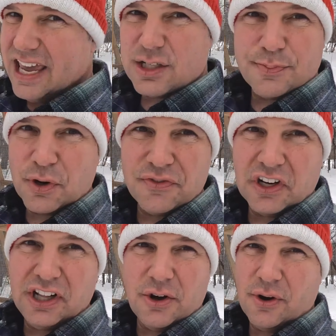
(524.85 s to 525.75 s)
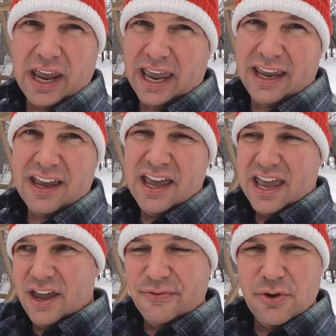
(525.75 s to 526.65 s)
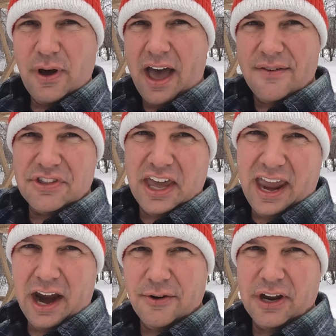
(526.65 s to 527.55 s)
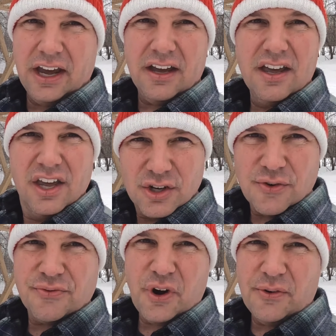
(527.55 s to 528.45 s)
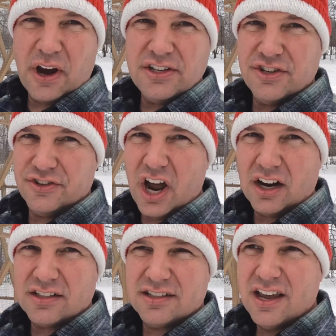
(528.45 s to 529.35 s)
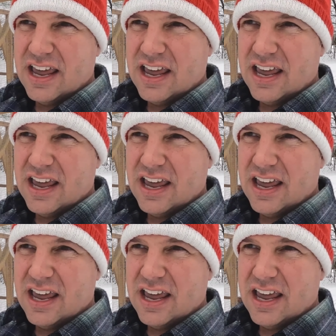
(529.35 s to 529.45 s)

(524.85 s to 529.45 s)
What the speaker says: It's perfectly okay if you have the area to free range your ducks.